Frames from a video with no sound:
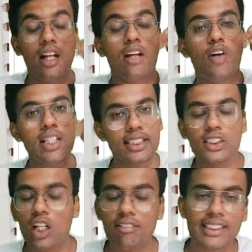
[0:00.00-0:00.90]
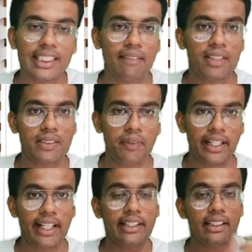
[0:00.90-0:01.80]
What is insolvency commencement
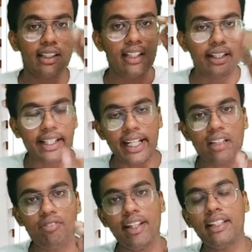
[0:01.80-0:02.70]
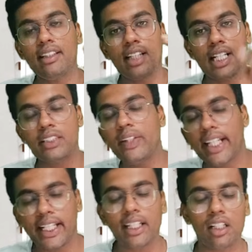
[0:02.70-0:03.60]
date? The date when the
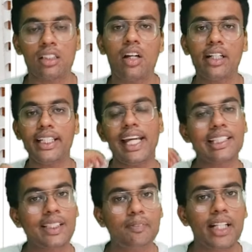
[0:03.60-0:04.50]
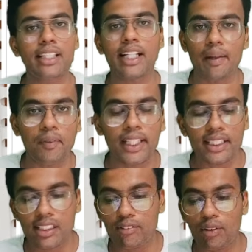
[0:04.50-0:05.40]
adjudicating authority accepted that
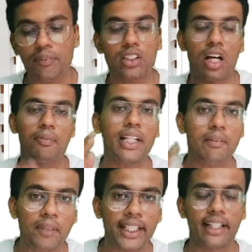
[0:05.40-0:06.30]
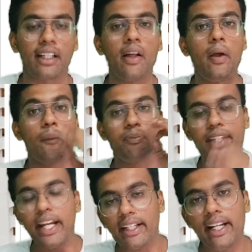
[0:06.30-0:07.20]
application from the corporate applicant.
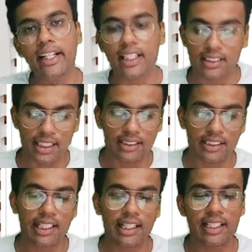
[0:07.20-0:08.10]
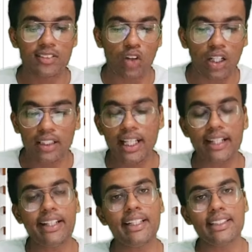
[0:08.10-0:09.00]
That date is considered as what? That
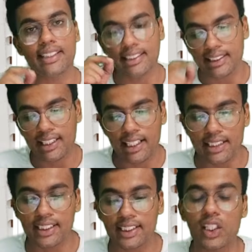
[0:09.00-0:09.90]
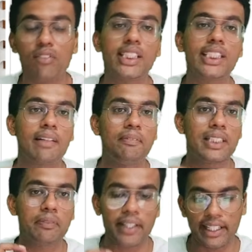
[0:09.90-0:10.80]
date is considered as insolvency
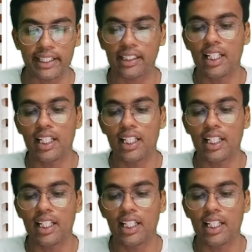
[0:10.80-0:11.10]
commencement date.